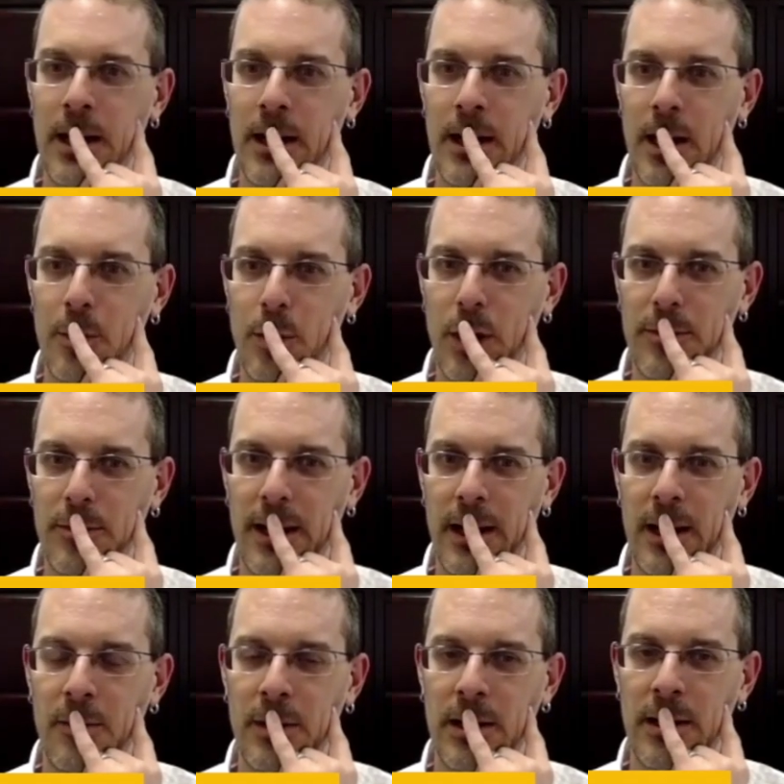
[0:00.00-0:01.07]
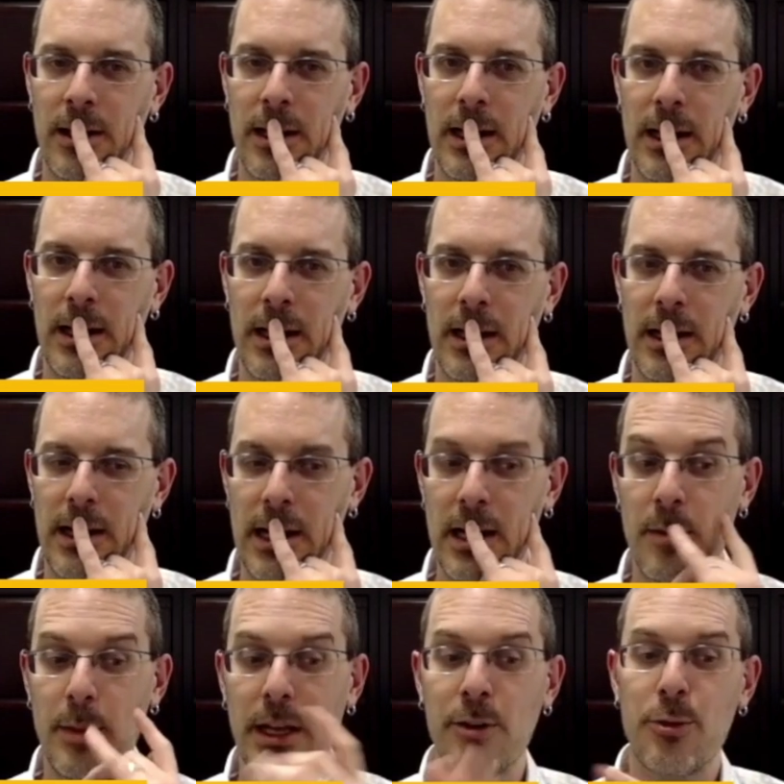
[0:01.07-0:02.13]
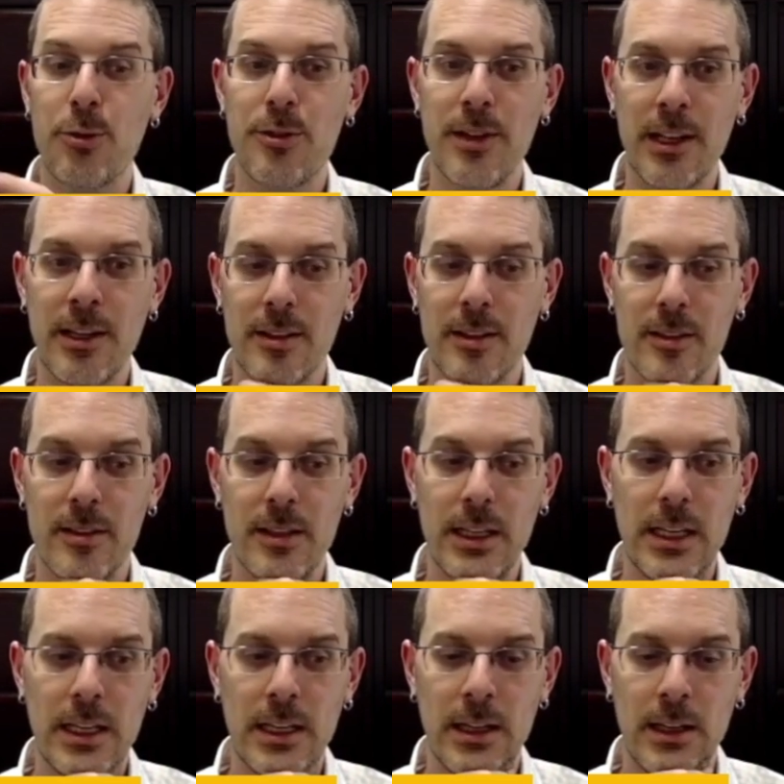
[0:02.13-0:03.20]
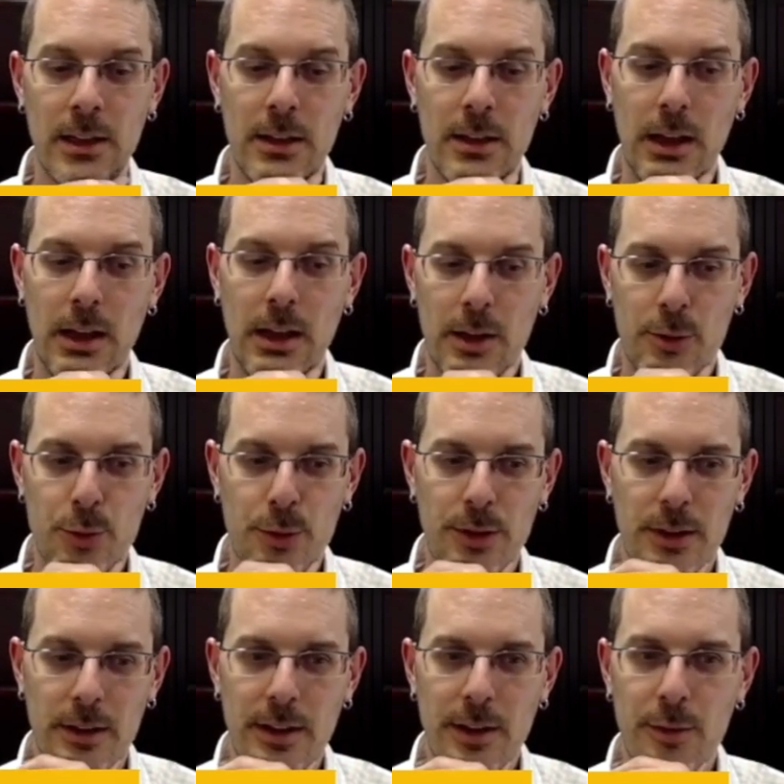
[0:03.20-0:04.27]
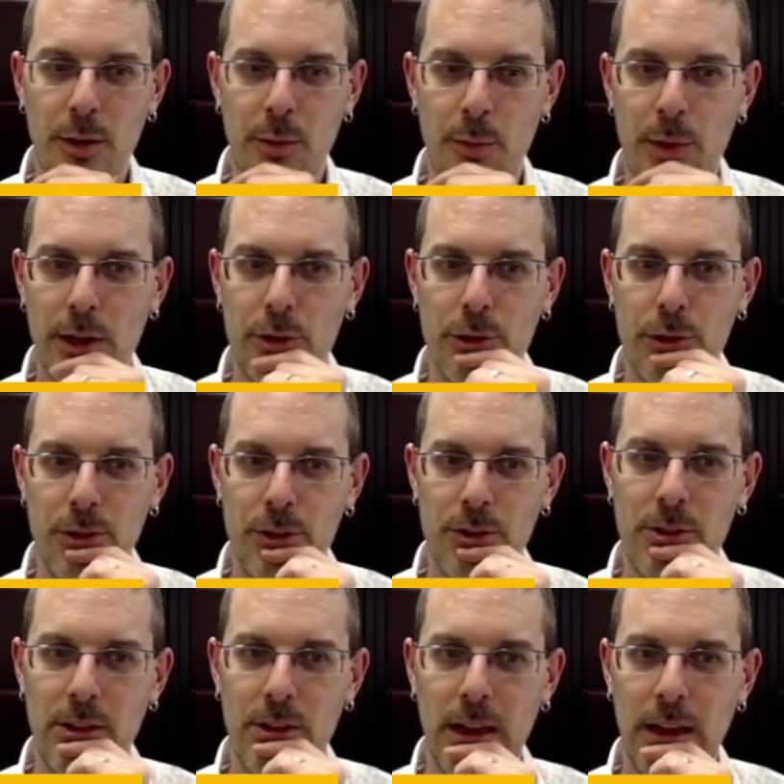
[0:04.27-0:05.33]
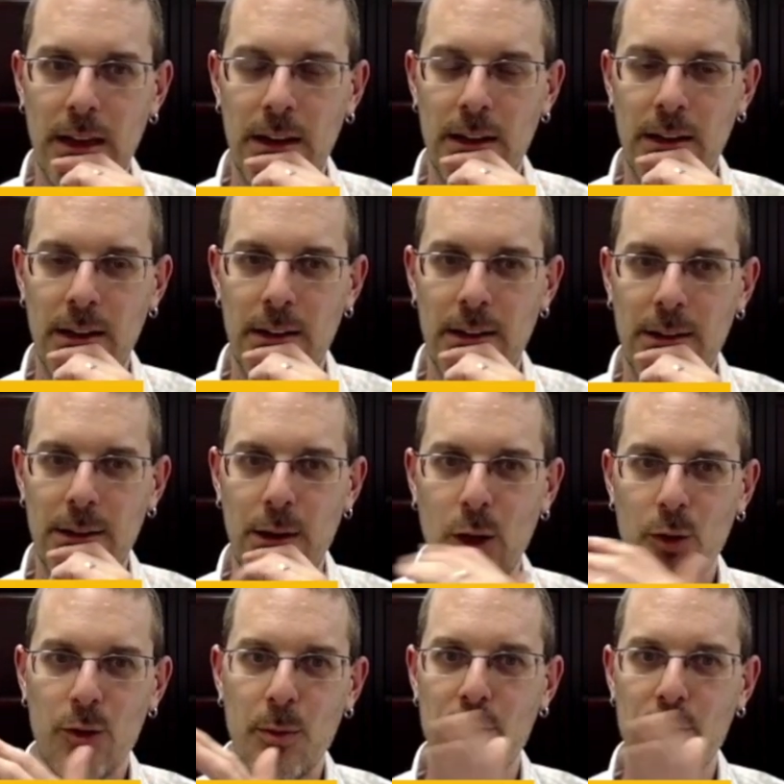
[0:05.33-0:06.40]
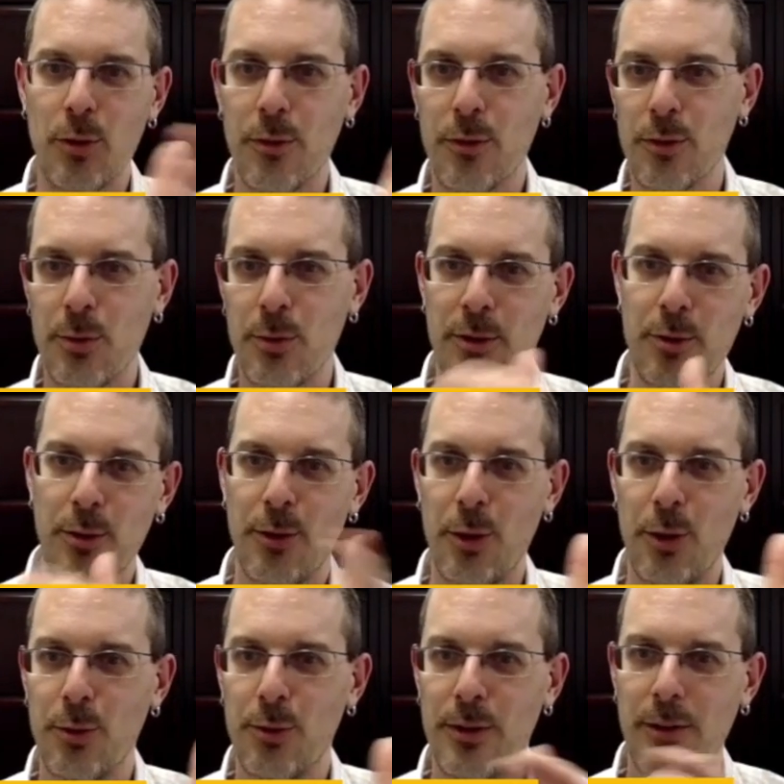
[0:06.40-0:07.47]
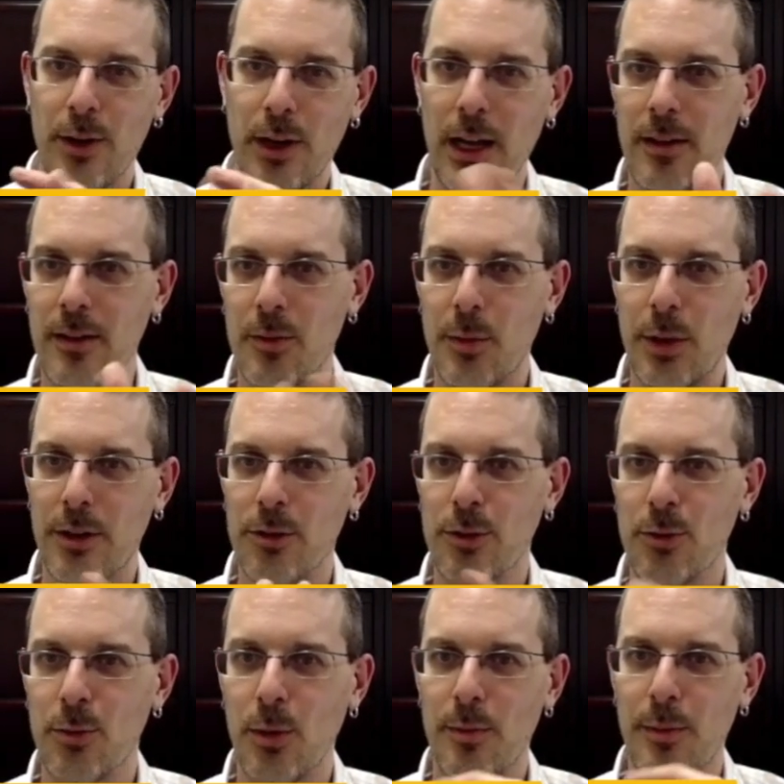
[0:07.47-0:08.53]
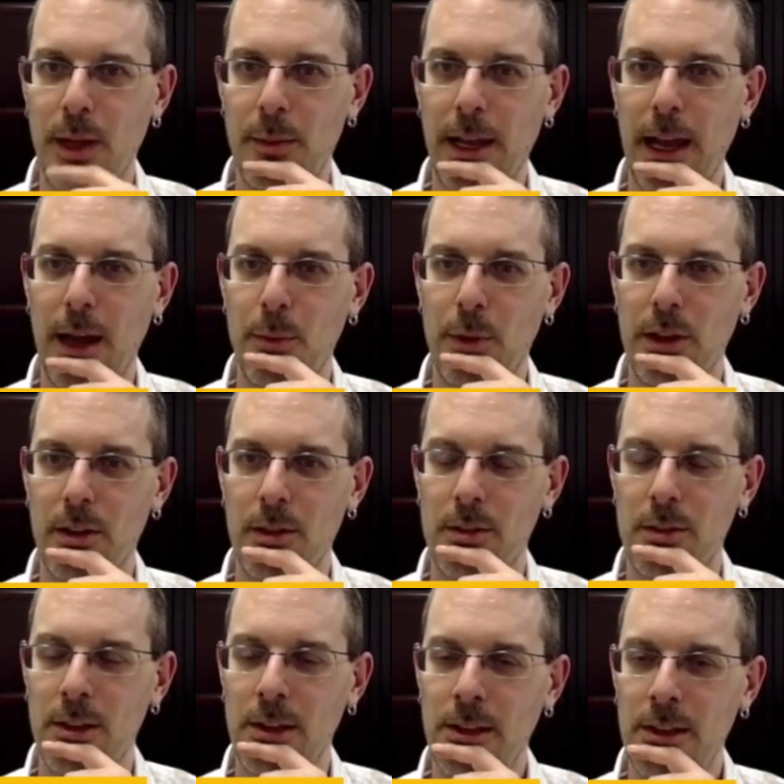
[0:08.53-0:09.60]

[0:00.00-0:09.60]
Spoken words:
a lot of prep time, and it'd be interesting to see sort of the different pictures and, semester over semester, if you use different kinds of pictures, what maybe happens.